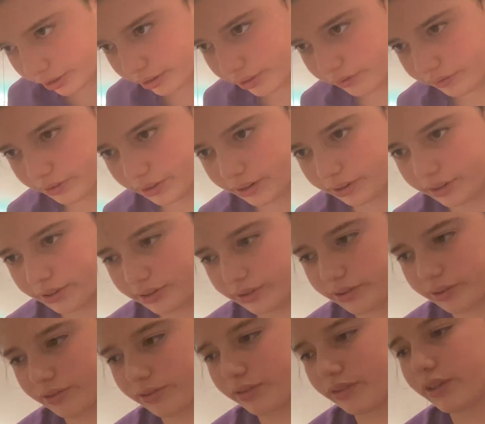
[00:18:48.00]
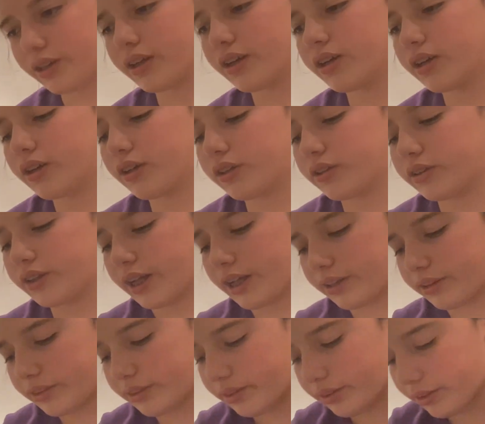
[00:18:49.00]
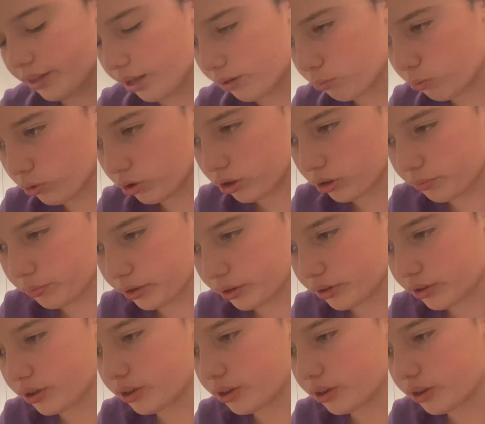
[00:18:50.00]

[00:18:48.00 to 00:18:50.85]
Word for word: end of this. Uh, Backwards, but